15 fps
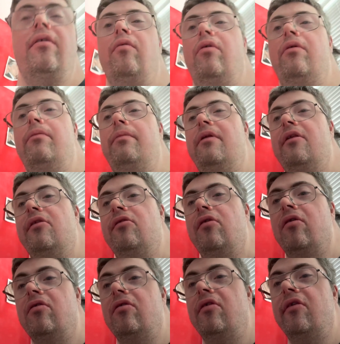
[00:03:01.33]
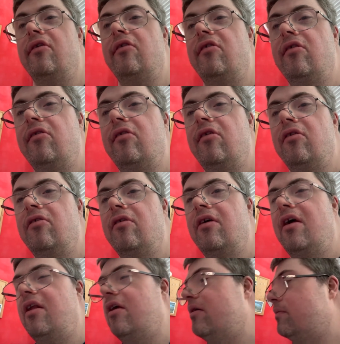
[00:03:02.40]
Well, this doctor set the
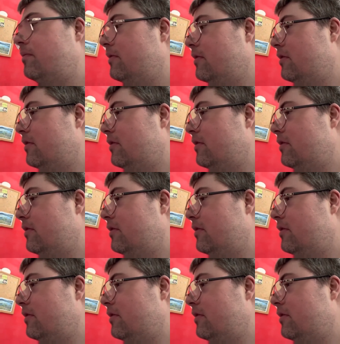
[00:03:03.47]
hell up.